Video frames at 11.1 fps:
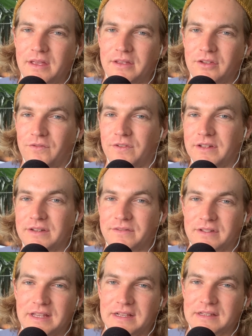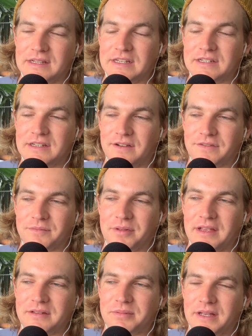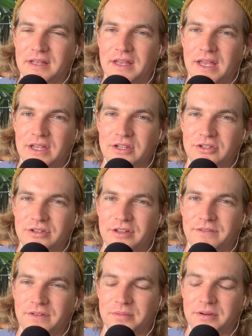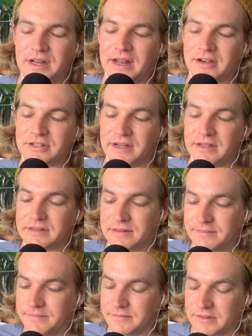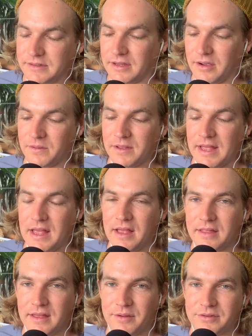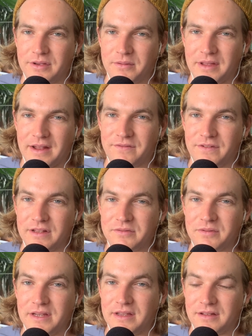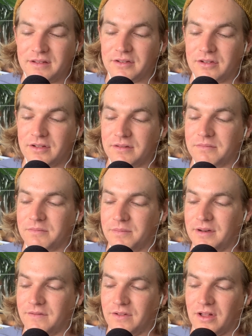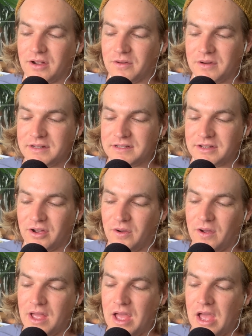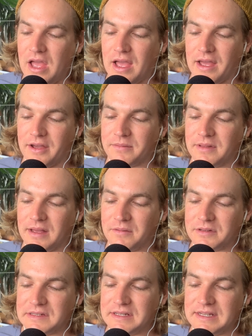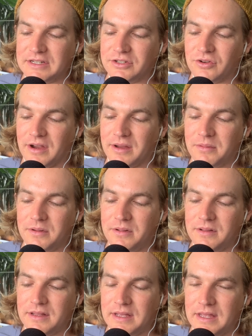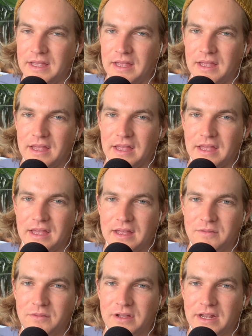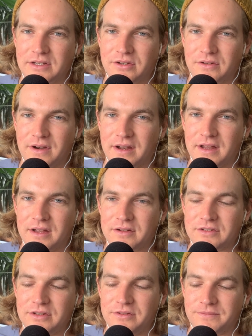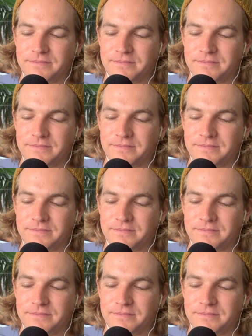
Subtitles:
you feel different things in each different place, but usually feel pretty energized. So that was all we had for this week. Bit of a longer one, so I hope that was enjoyable, and we'll catch you around soon.